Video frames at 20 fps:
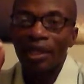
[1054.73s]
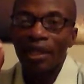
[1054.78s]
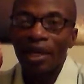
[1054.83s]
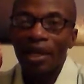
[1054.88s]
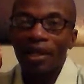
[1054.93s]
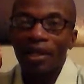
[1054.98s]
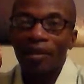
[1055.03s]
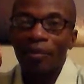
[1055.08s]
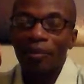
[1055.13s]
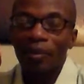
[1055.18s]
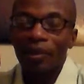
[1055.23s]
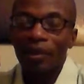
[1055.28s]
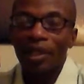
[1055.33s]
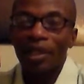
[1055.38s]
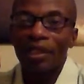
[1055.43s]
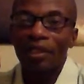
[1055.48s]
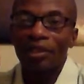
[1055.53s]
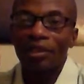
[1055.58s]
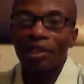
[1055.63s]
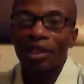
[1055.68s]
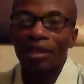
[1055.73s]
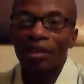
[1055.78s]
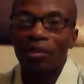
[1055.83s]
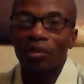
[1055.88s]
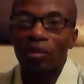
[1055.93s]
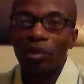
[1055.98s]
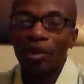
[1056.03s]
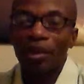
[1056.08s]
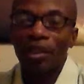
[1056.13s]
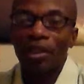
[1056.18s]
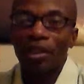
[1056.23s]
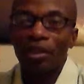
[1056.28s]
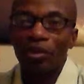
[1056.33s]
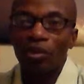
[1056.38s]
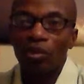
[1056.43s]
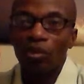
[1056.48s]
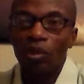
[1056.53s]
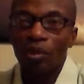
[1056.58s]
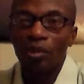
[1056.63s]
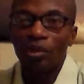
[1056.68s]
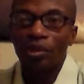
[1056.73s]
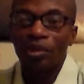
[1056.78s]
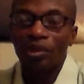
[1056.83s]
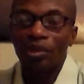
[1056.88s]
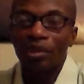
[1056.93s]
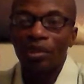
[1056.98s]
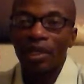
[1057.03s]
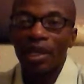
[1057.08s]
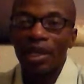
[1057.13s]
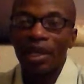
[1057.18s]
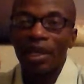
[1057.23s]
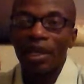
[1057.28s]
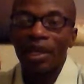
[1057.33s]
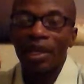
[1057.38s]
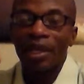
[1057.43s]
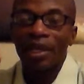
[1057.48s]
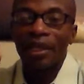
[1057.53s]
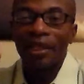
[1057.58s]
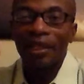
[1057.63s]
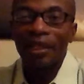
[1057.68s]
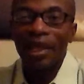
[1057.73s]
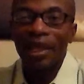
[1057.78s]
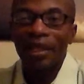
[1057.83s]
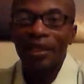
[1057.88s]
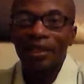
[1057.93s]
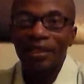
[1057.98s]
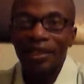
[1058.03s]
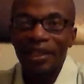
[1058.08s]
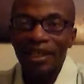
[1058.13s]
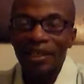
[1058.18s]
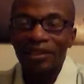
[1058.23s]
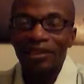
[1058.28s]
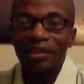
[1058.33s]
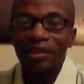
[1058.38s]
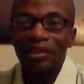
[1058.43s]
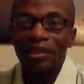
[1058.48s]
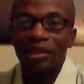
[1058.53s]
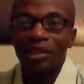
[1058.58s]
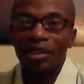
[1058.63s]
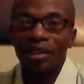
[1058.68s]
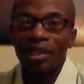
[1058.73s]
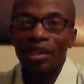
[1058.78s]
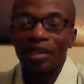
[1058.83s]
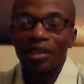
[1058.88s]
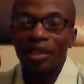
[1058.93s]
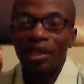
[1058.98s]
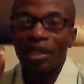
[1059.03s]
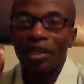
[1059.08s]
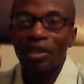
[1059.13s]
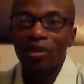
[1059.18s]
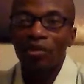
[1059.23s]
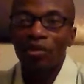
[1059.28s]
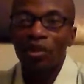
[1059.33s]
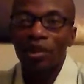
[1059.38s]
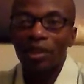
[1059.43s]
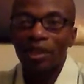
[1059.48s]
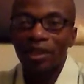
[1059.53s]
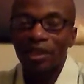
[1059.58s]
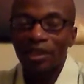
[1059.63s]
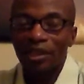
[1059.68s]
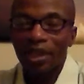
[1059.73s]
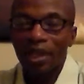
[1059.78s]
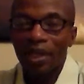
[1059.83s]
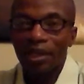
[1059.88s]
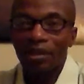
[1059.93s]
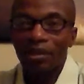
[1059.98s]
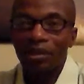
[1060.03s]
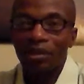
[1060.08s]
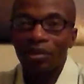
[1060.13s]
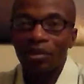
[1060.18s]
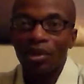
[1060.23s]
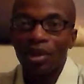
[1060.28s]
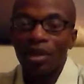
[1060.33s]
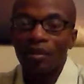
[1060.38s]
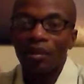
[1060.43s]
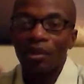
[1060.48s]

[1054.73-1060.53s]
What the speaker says: He got a place that where he wants you at. He got destiny that he want to take you.